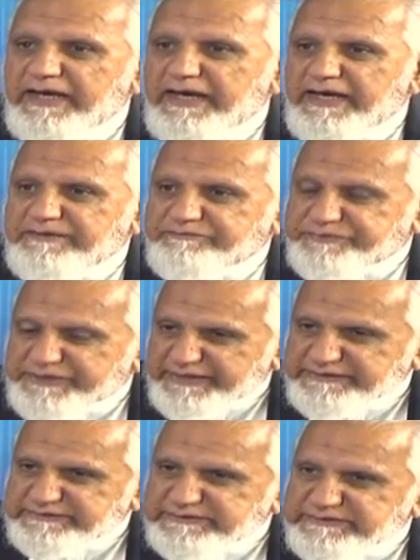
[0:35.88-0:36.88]
and
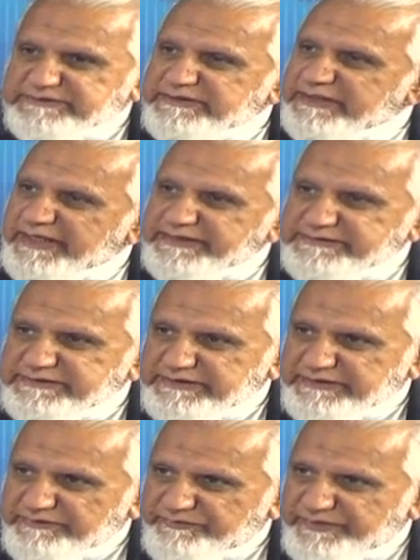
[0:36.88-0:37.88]
prices
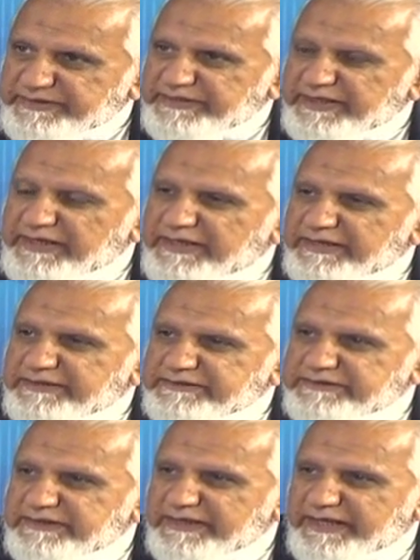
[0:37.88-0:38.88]
rising the way they are
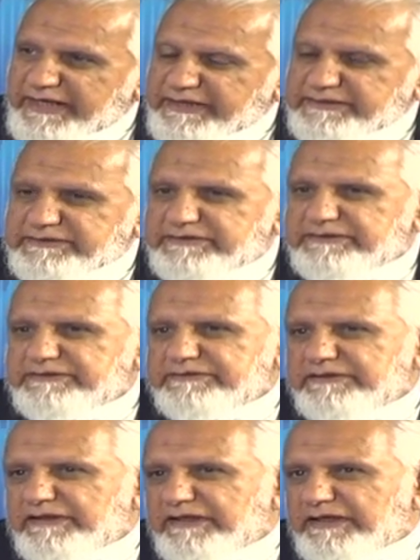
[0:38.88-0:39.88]
and the rand
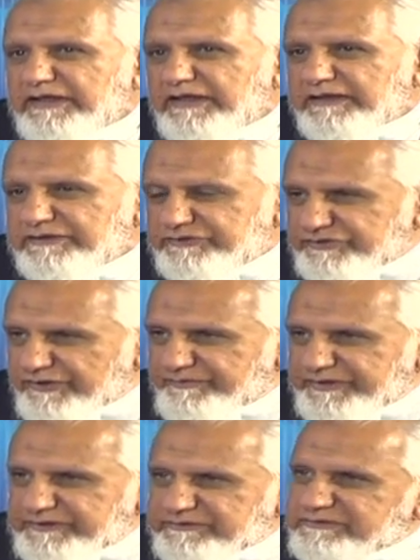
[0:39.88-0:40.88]

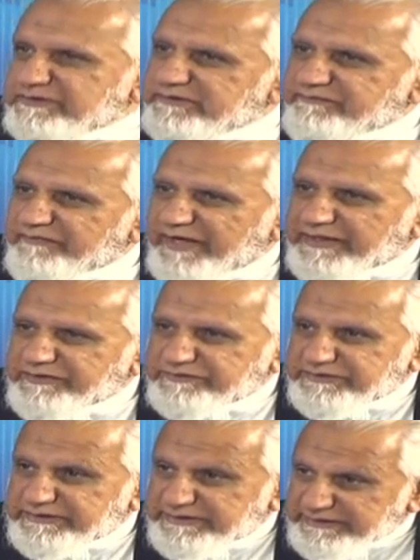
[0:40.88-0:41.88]
dropping to the value
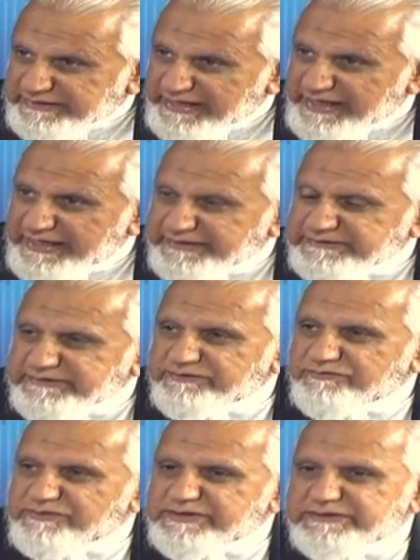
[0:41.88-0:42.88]
that it has,
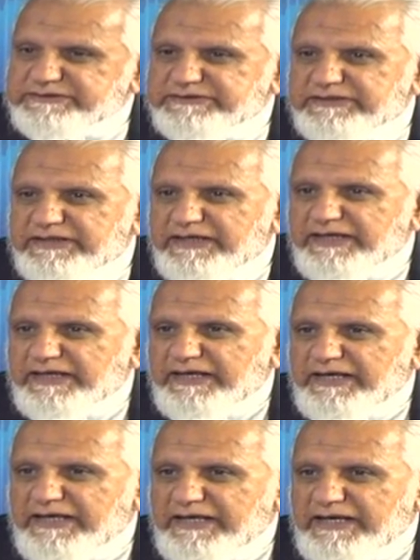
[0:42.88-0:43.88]
it was
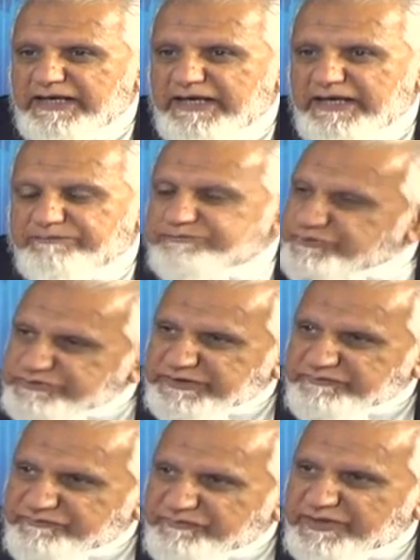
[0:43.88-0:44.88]

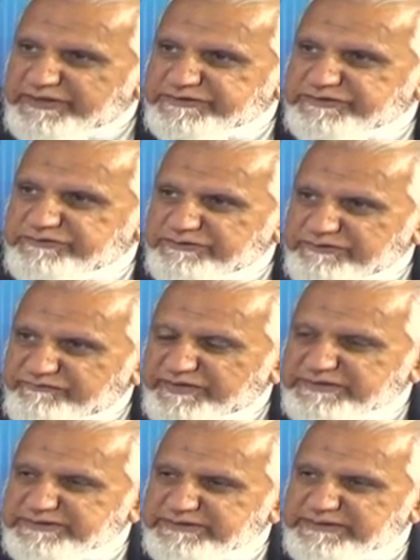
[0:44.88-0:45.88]
prudent for us to
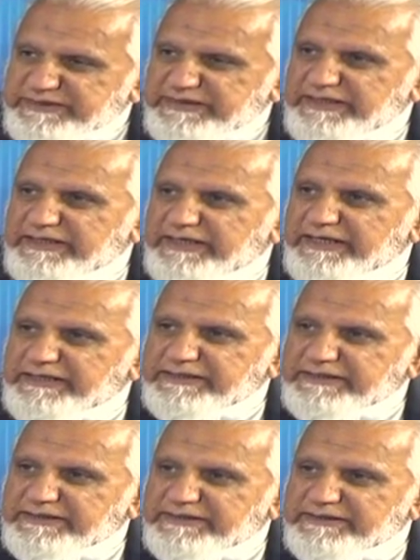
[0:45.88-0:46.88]
invest in
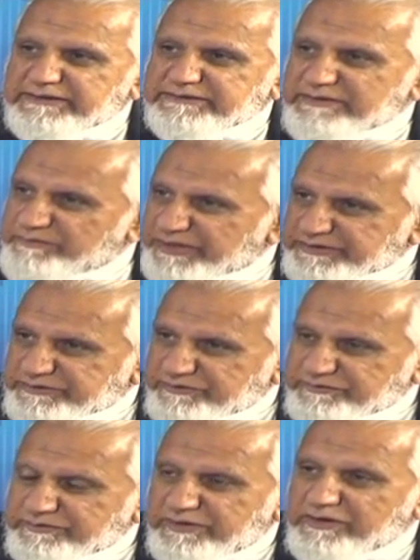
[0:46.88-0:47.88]
a
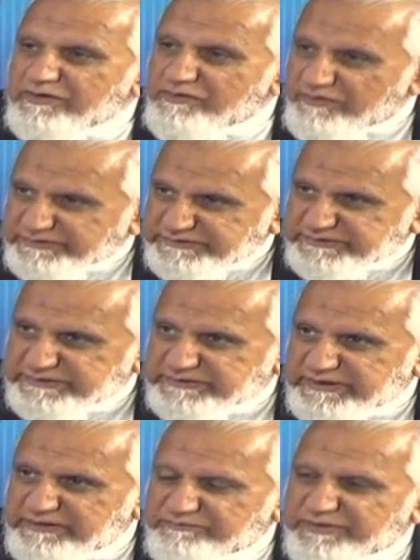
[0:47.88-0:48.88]
tomato
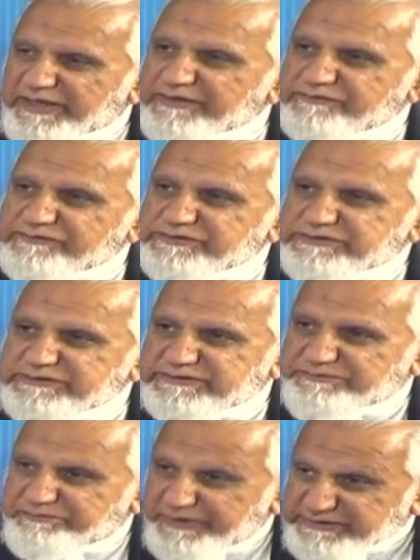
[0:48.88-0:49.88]
concentrate plant, which
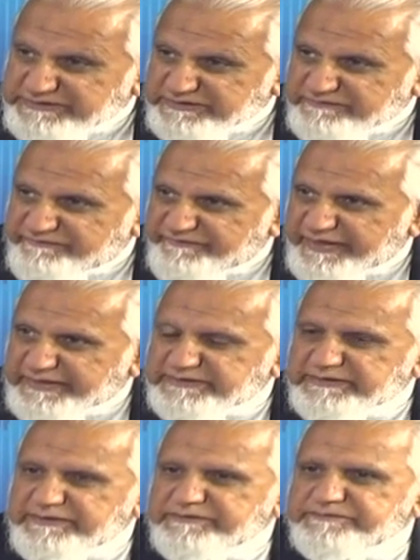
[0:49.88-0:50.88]
is a paste
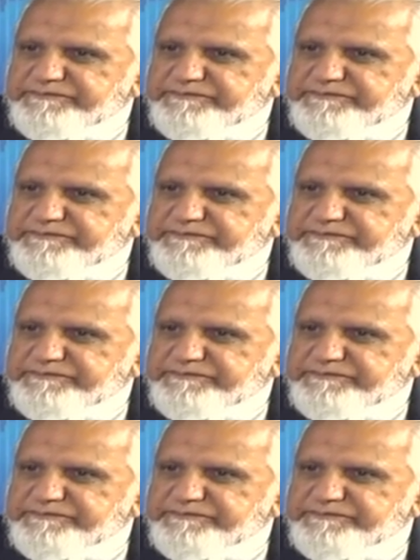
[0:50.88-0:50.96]
factory.